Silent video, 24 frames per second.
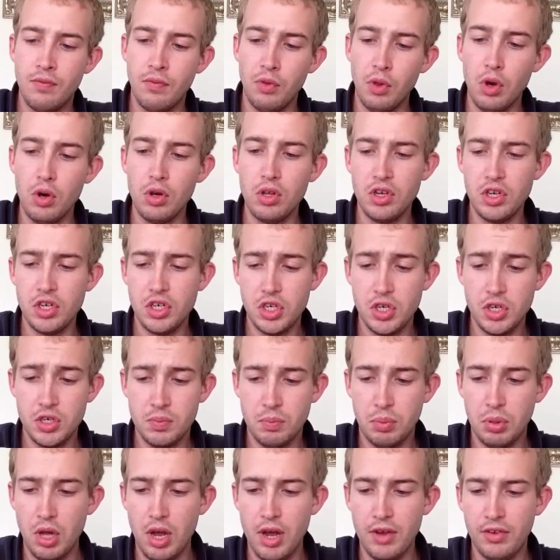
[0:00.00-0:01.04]

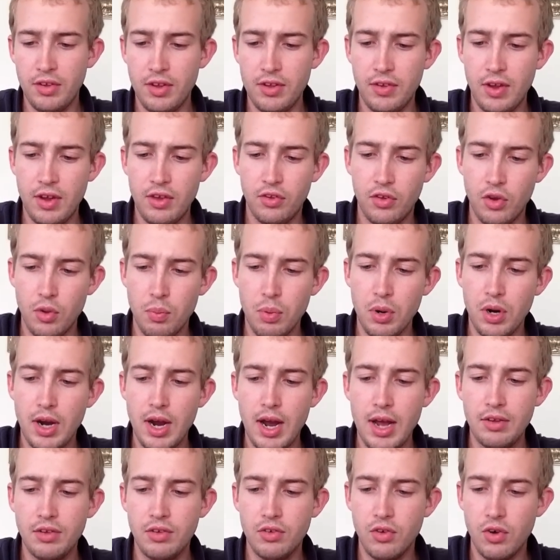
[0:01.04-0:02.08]
Floralicious Plus is a super
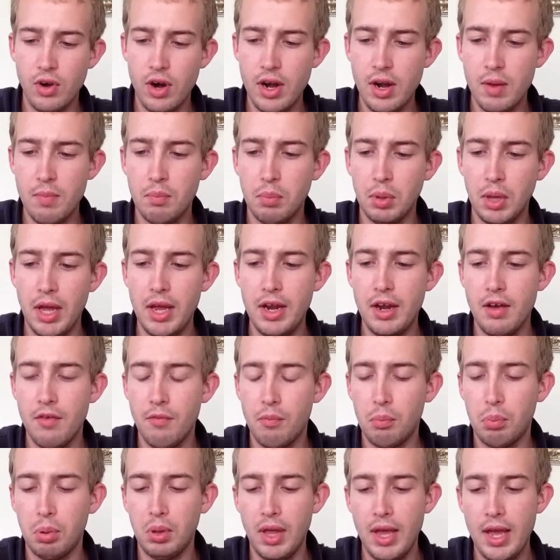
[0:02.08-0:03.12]
concentrated blend
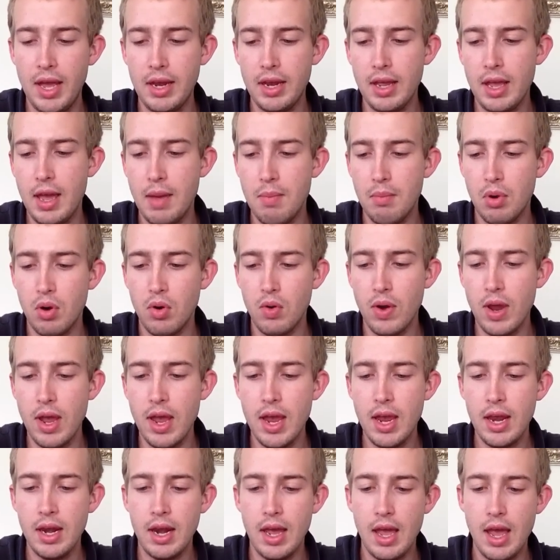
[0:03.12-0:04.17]
of plant and
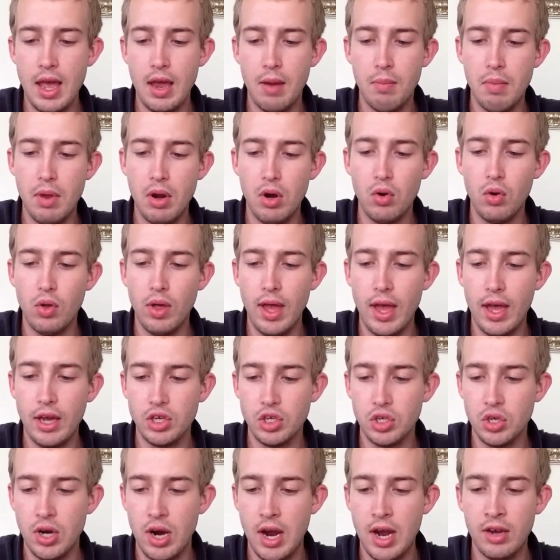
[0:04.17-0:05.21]
marine and mineral
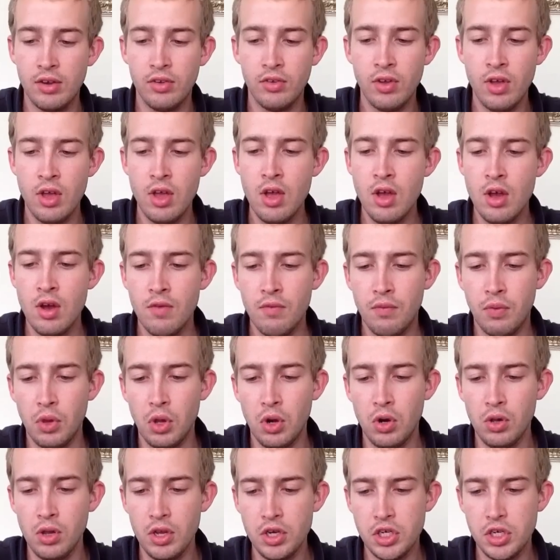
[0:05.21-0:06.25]
extracts.
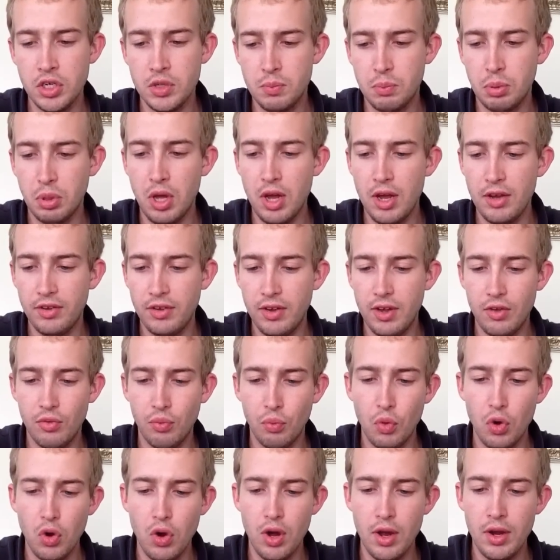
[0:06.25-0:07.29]
Floralicious Plus is
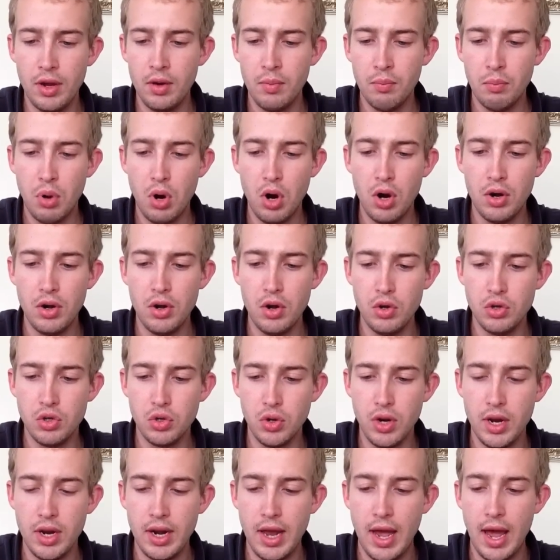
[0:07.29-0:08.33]
one part
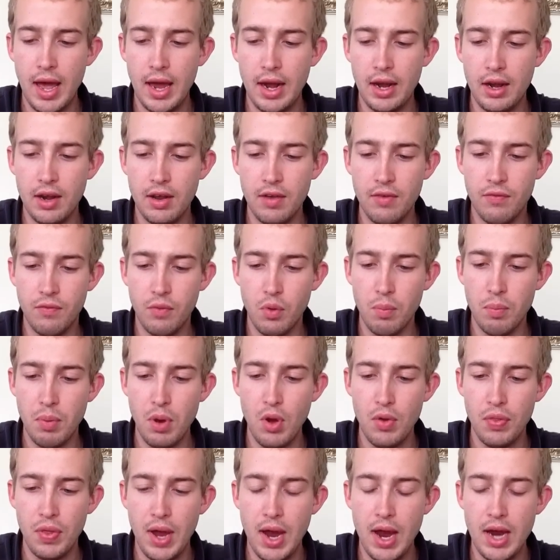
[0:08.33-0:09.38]
nutrient additive for
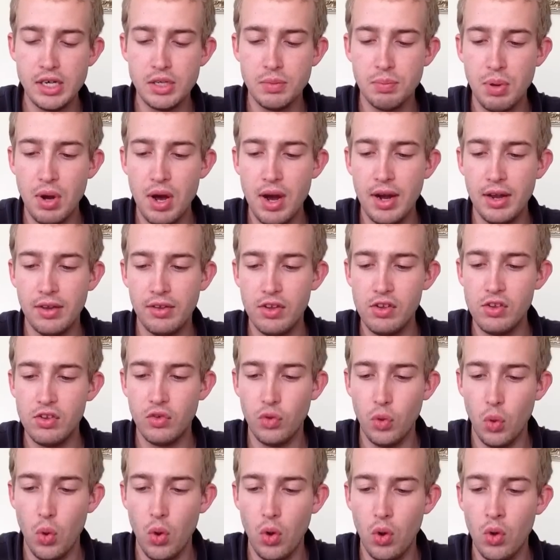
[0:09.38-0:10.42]
both hydroponics and
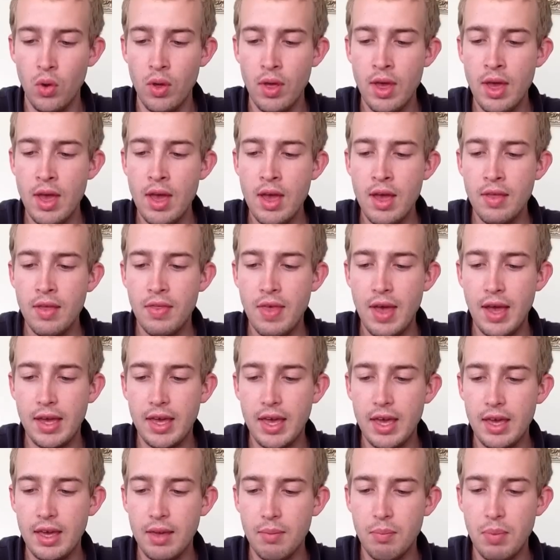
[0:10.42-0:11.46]
soil that
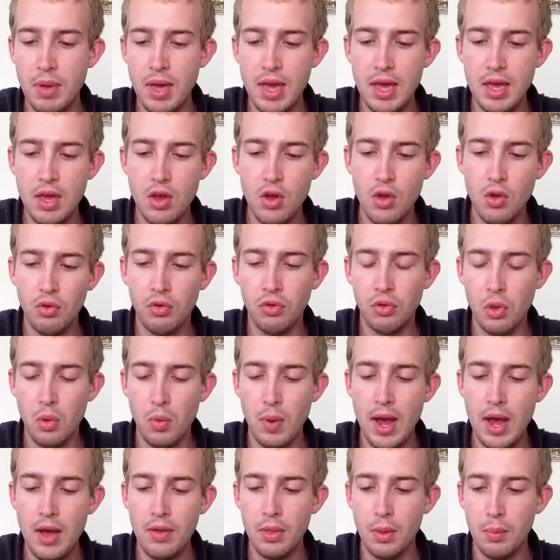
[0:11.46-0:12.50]
can be used
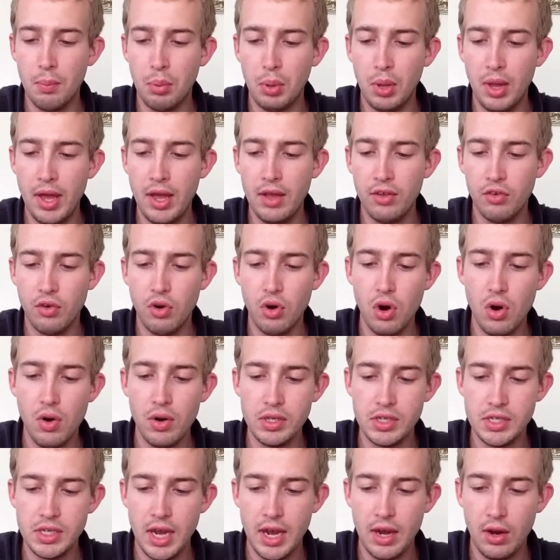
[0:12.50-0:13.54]
throughout the plant's
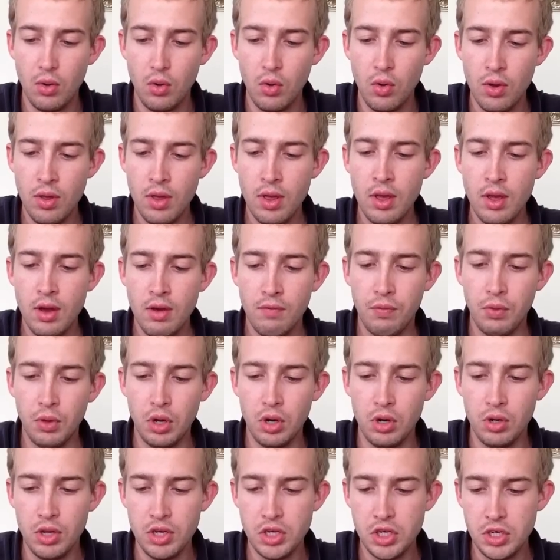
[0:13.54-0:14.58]
growing cycle.
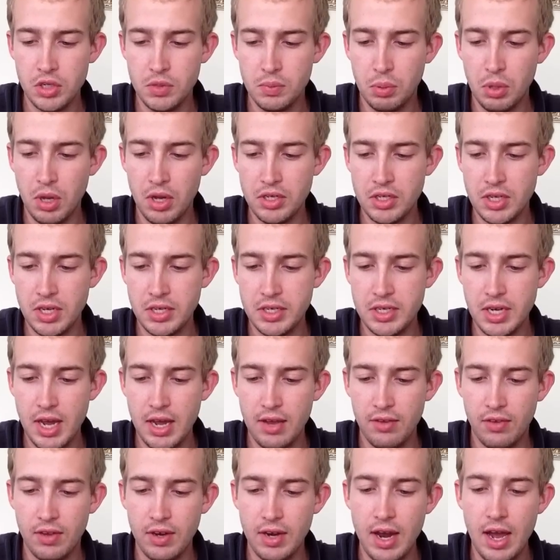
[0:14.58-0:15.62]
Floralicious Plus
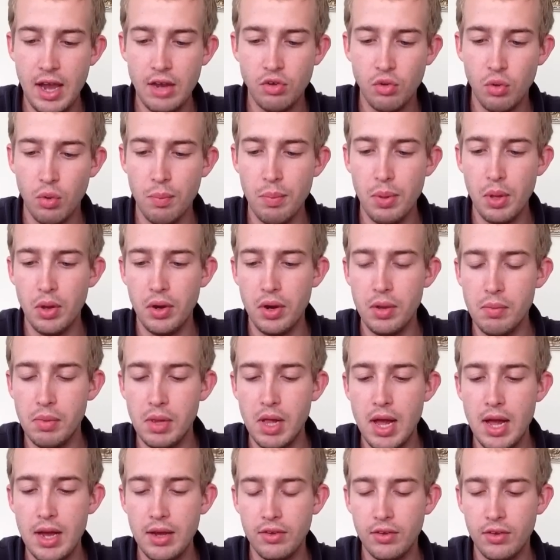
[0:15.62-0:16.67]
contains the natural building
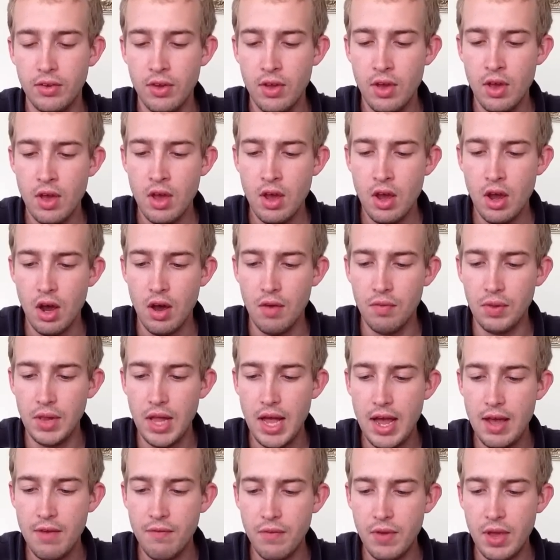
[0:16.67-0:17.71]
blocks of
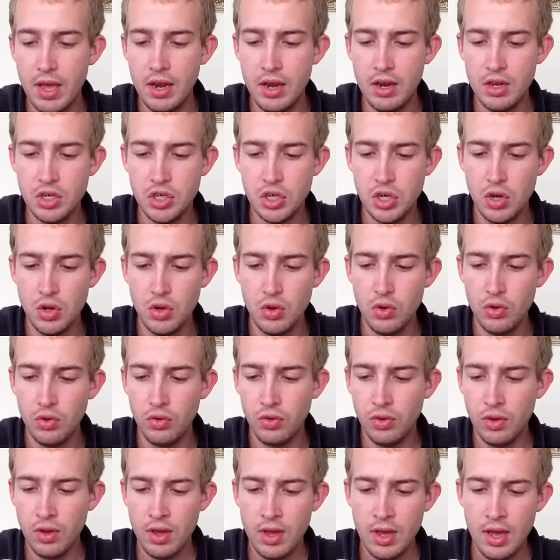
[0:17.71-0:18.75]
life and is
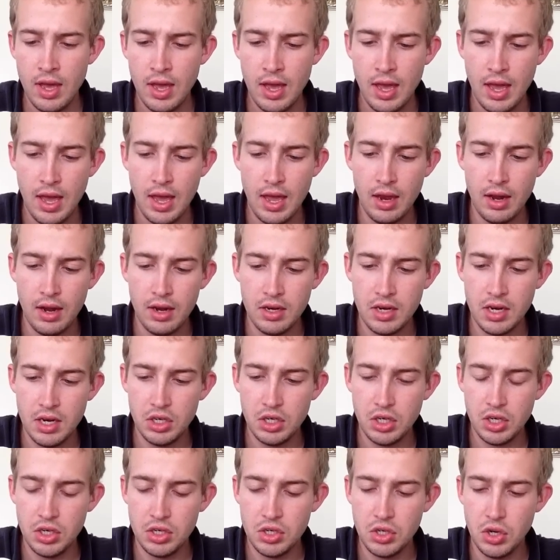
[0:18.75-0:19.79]
used in
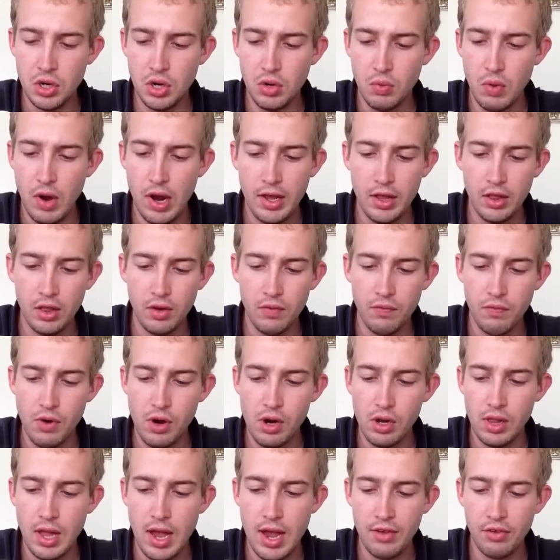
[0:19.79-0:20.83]
addition to your regular
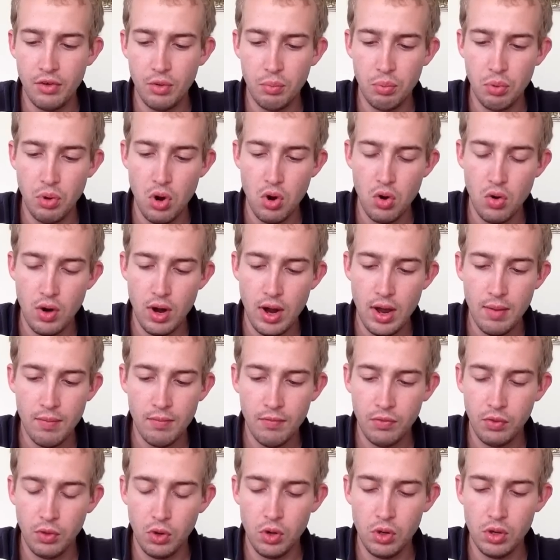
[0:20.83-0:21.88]
fertilizer program.
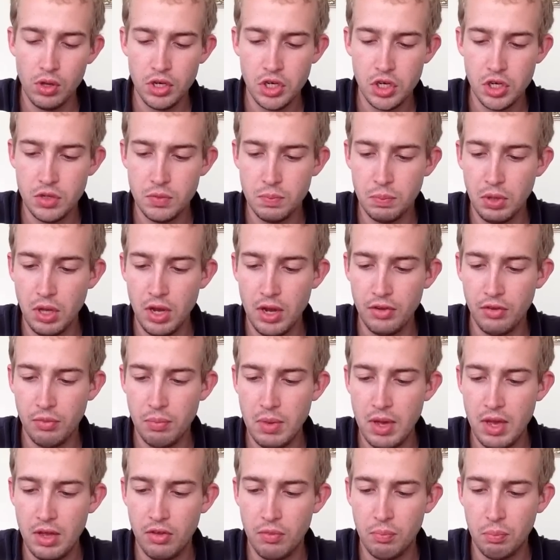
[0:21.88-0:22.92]
Floralicious
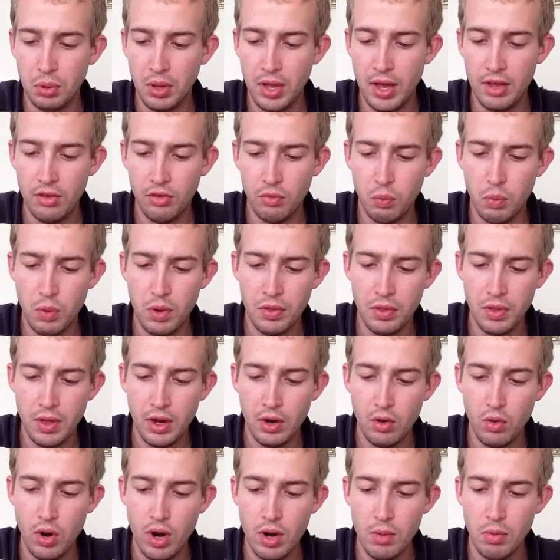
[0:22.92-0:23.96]
Plus means plants with
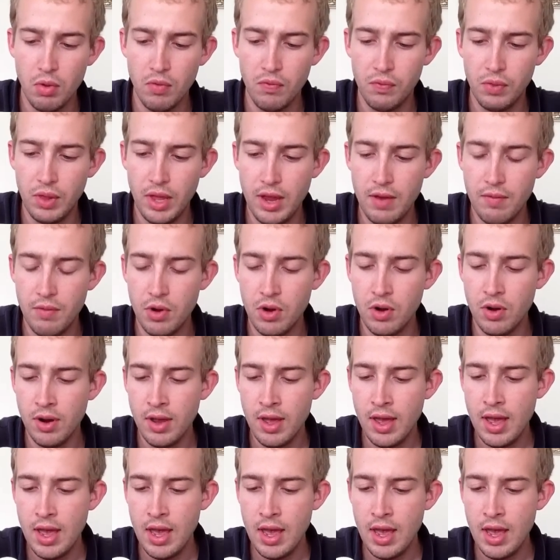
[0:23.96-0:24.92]
incredible flavor